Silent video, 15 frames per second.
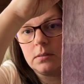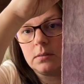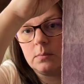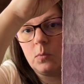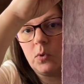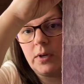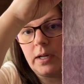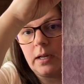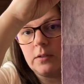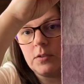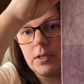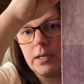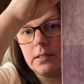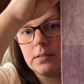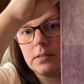more
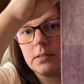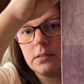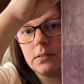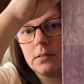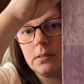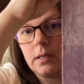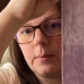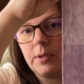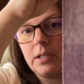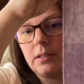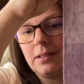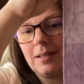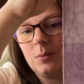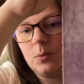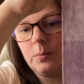contrast. I mean, I
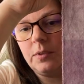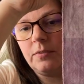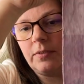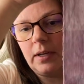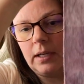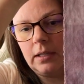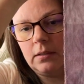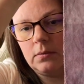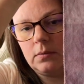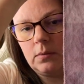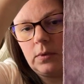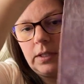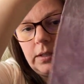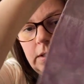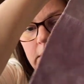think it would be fine
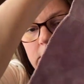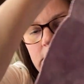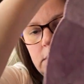on these